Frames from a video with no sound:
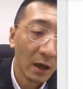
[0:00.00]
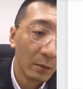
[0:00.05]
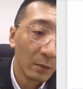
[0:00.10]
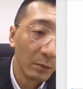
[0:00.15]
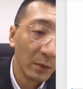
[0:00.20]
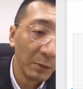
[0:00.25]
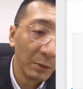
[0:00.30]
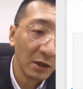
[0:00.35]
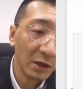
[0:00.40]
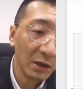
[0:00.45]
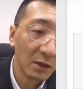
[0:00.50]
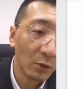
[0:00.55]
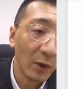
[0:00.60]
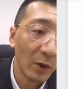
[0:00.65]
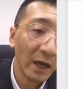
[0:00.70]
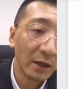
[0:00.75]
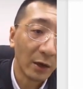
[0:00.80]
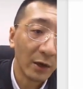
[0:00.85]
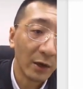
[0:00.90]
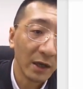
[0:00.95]
Maybe in the
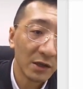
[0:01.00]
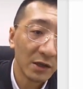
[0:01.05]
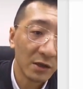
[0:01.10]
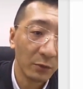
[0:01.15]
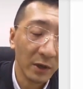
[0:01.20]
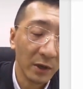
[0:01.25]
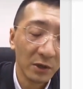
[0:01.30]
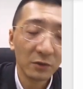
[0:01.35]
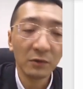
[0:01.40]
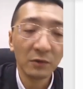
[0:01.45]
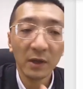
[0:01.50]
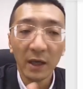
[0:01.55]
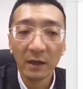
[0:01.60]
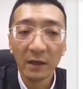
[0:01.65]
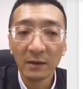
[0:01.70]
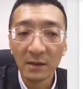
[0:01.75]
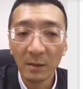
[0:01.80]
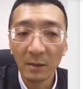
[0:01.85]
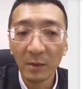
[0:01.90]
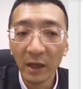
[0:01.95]
Y direction, we should
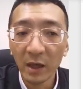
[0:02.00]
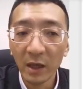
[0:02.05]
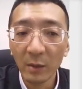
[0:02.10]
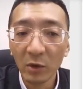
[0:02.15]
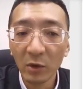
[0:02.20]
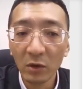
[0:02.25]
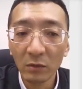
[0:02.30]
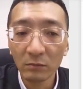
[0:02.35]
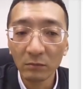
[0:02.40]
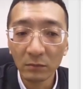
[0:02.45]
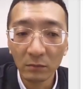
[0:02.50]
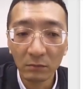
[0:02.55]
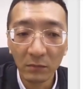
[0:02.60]
get some label.